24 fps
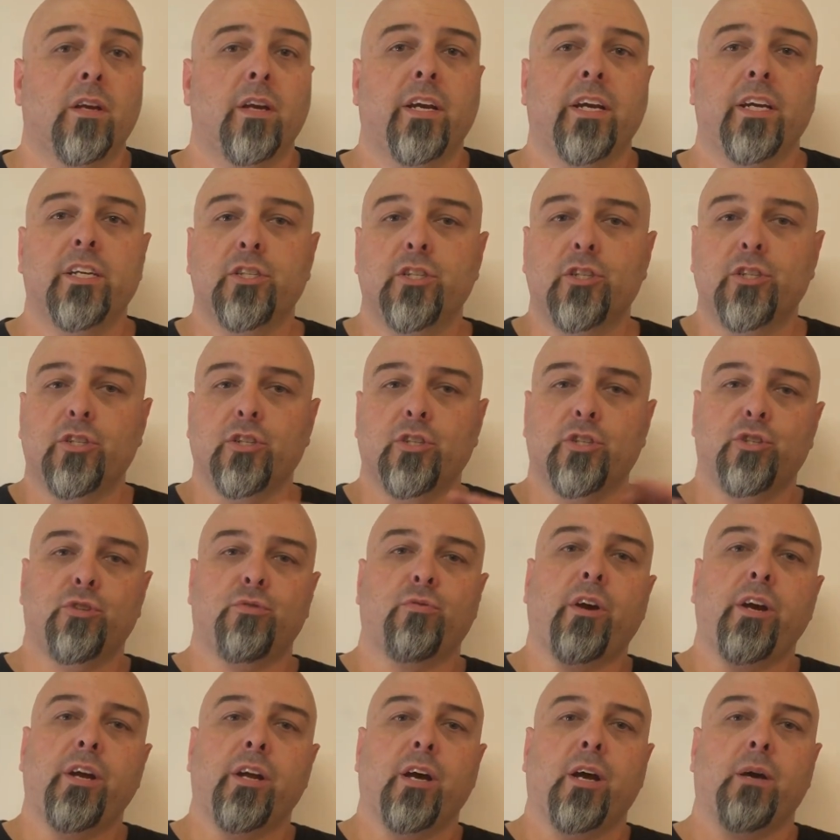It's just a
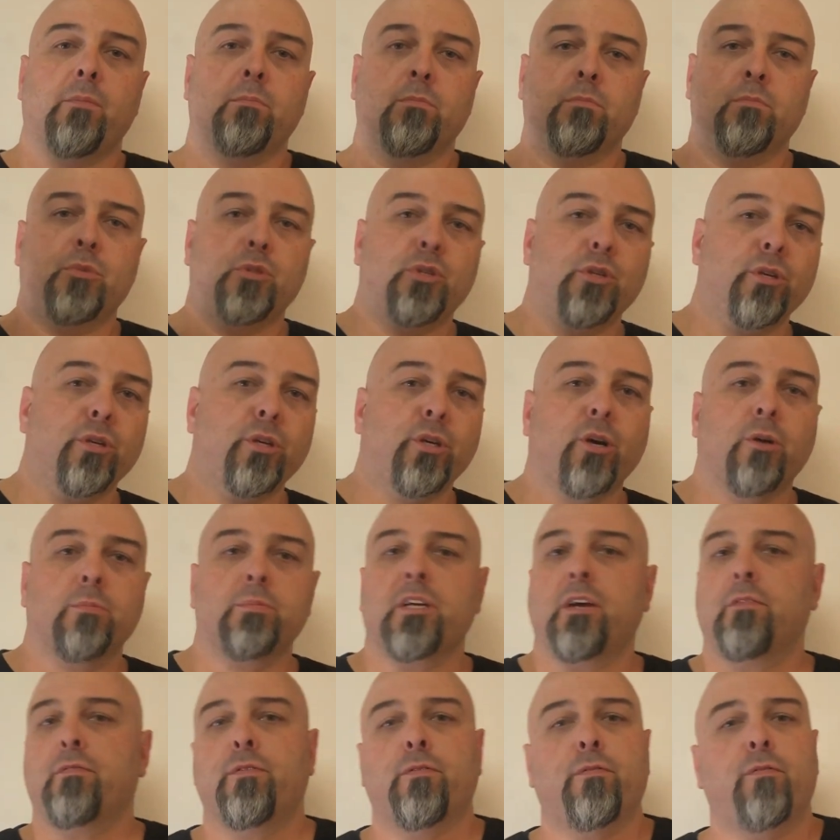straight up, two cops
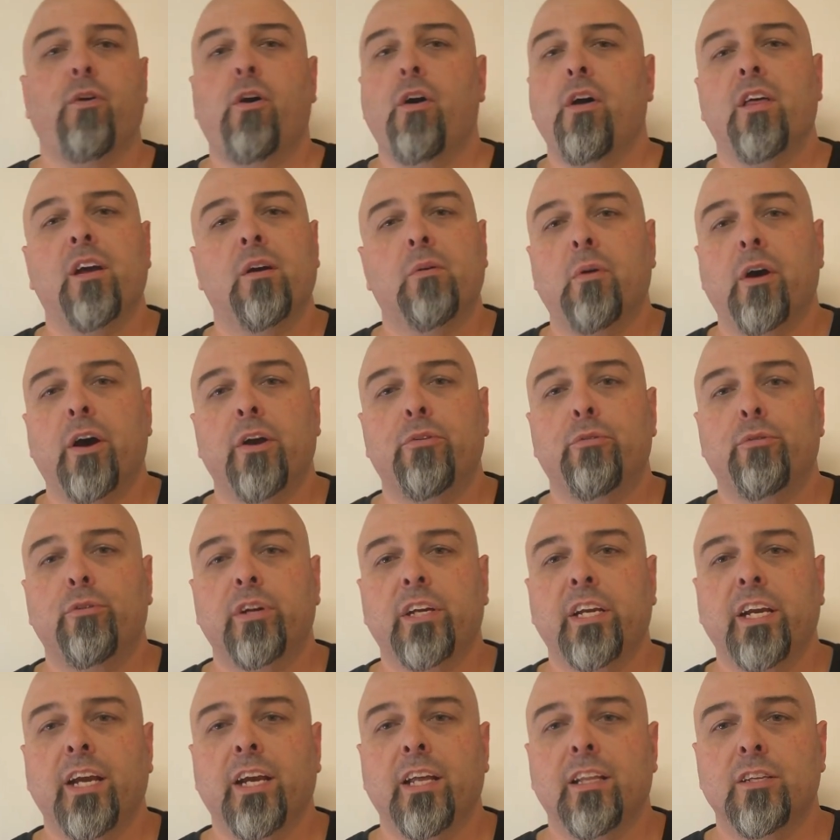have to fight their way through
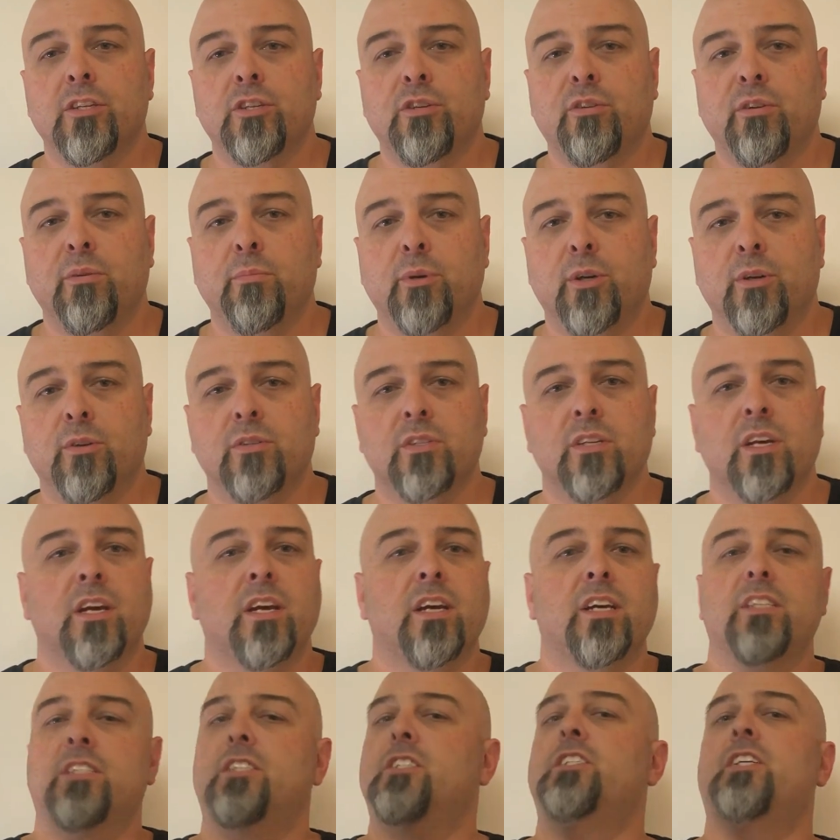countless criminals
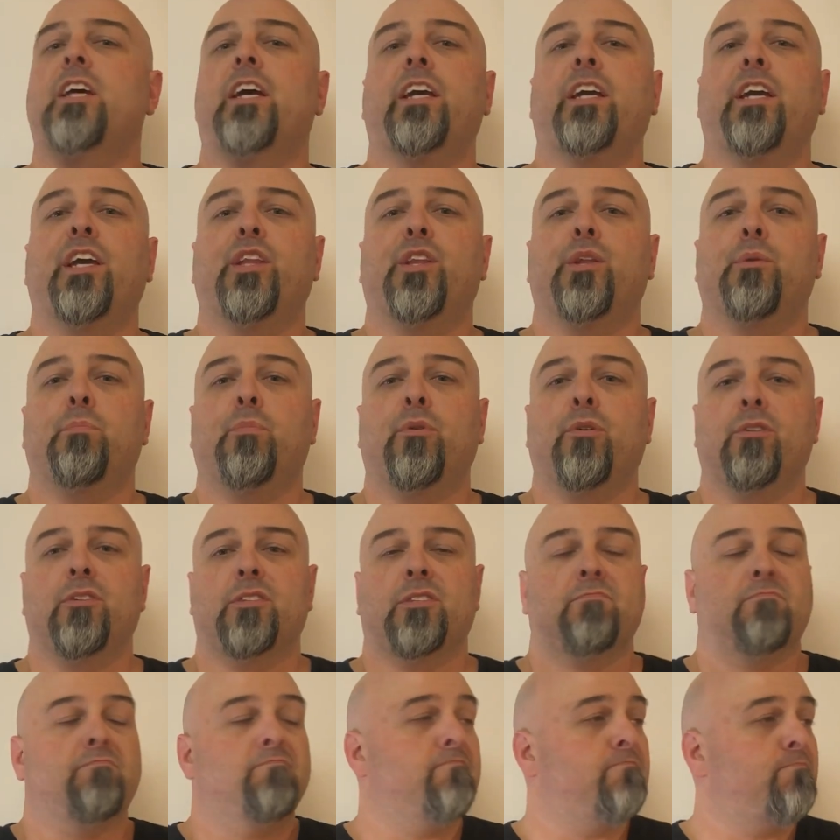to take out the boss.
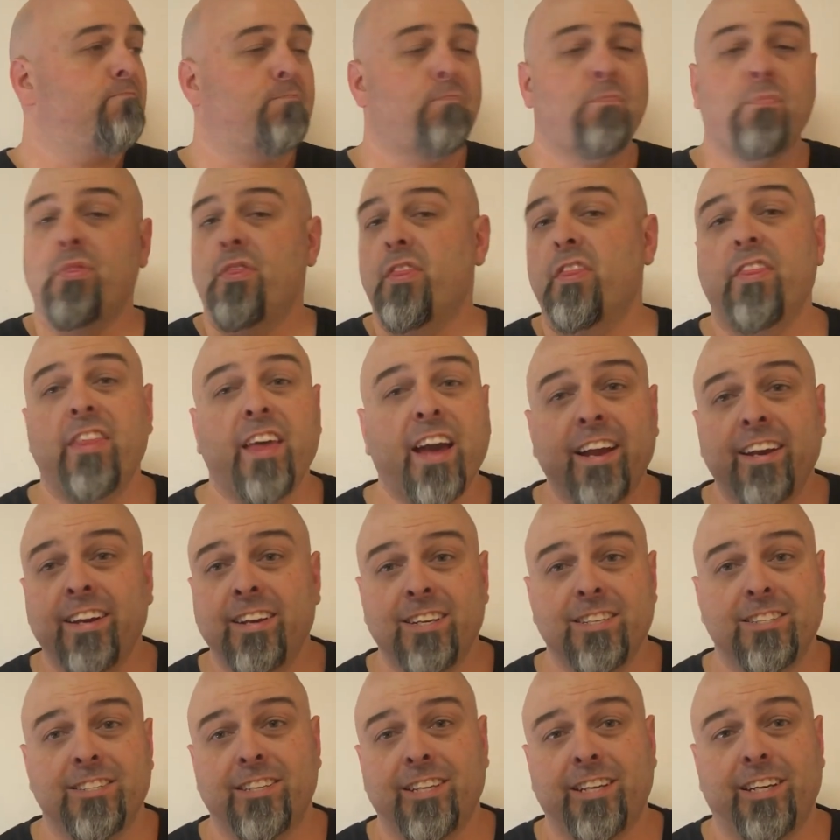That
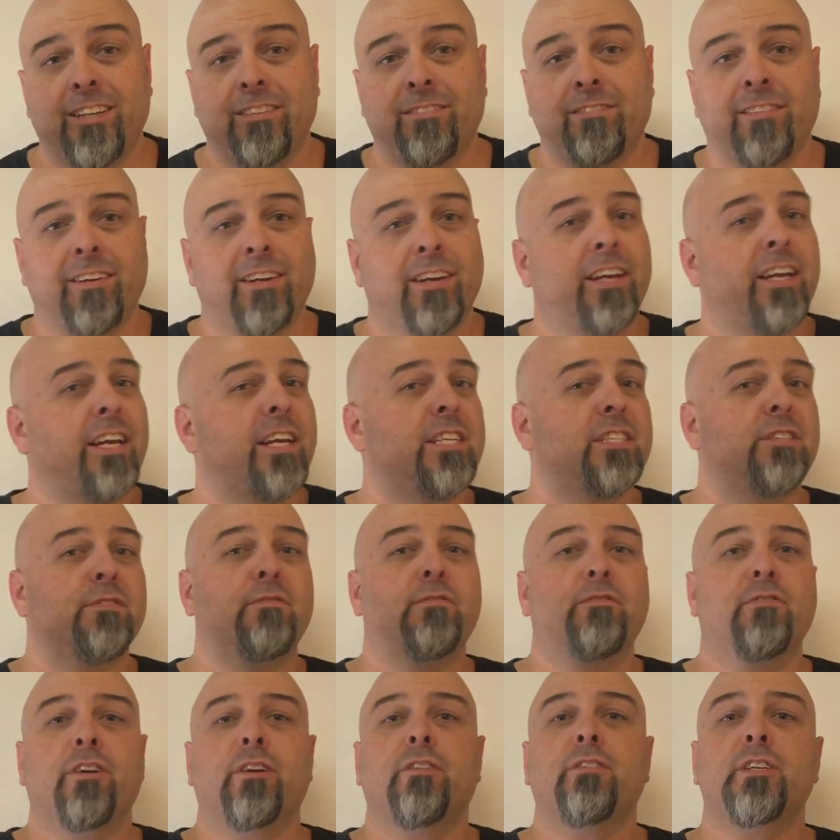is it. It's a
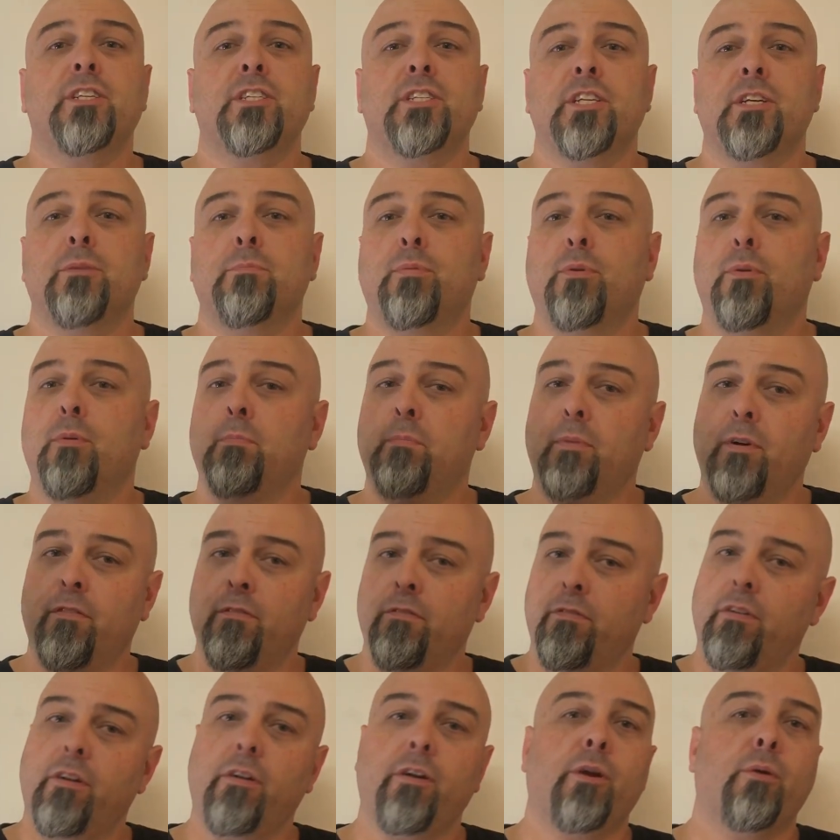very simple but
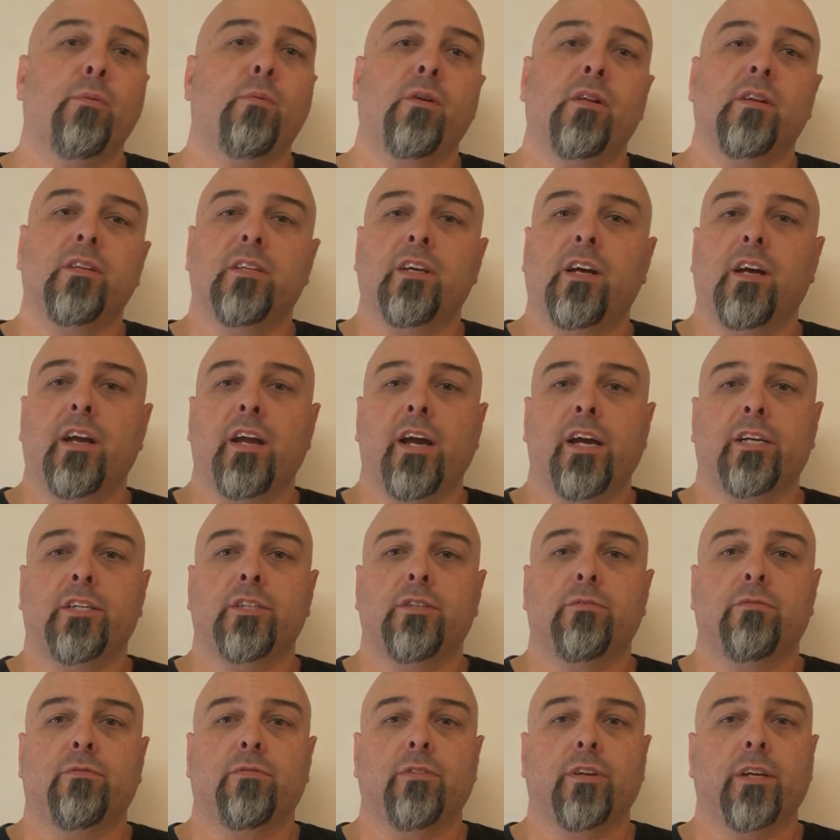very well done
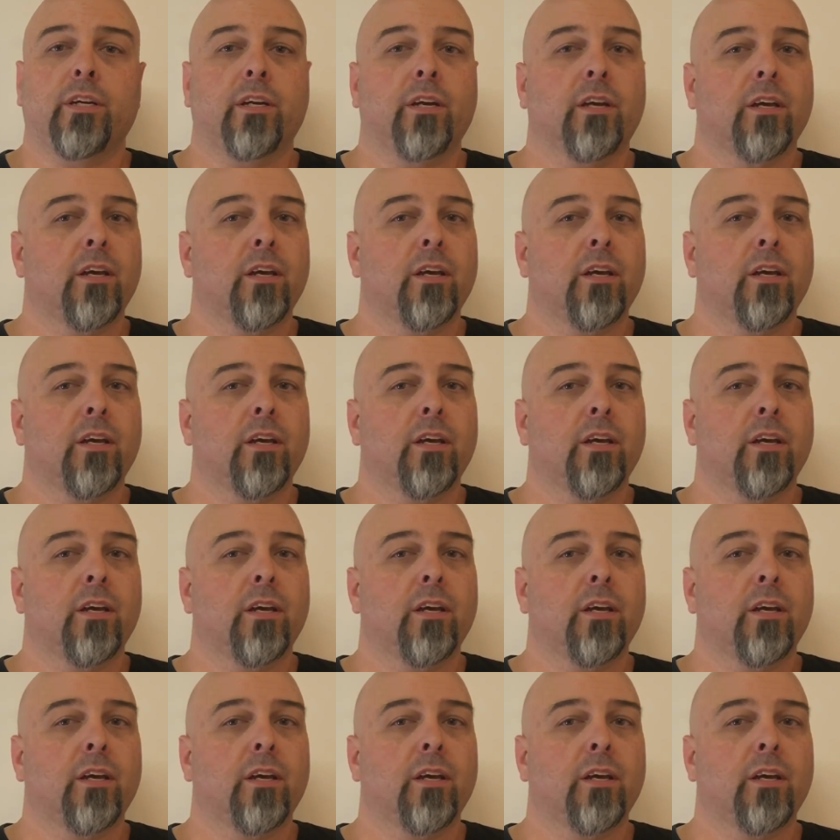action flick